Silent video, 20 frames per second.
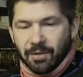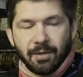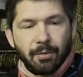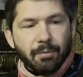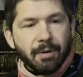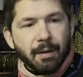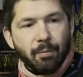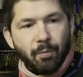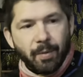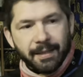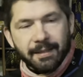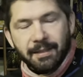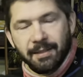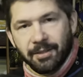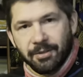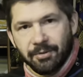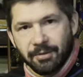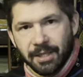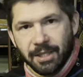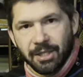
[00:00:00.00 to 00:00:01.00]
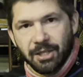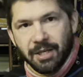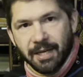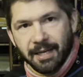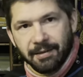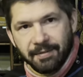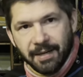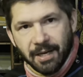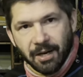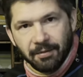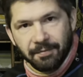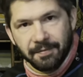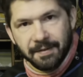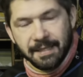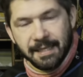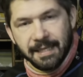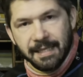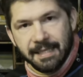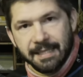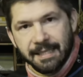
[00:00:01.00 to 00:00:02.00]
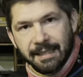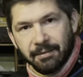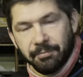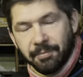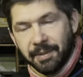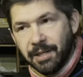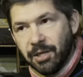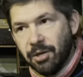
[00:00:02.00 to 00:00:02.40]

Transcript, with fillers: So I went to the G N V office he sent